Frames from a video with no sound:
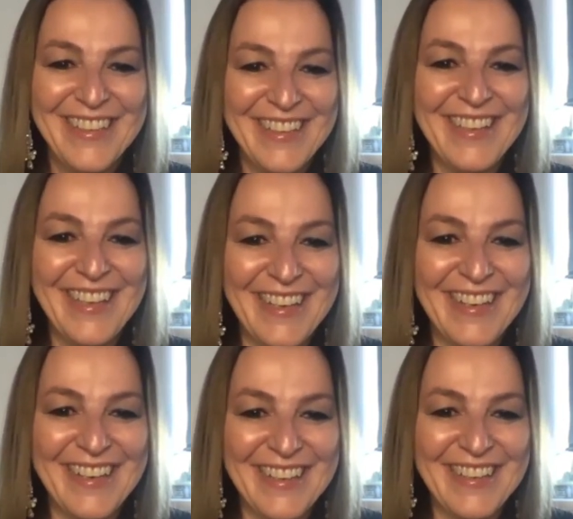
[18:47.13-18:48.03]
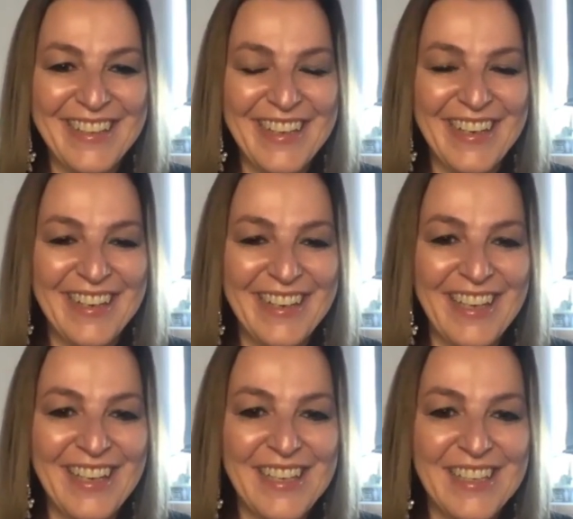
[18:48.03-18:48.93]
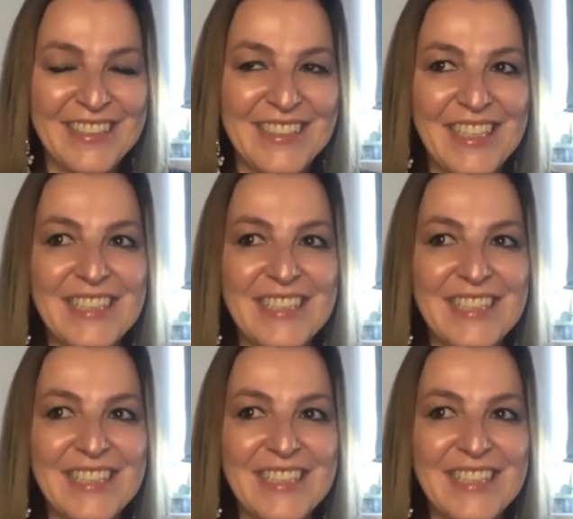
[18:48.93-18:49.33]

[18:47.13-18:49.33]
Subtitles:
Yeah, it is.